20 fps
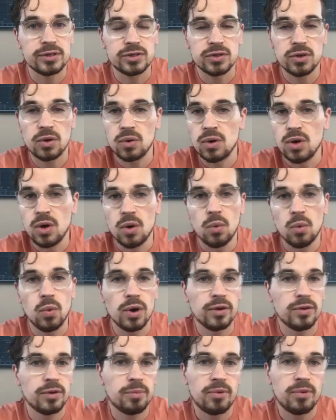So what
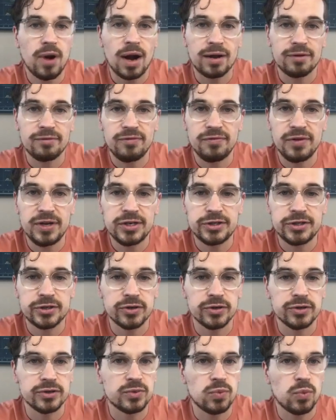are the product features?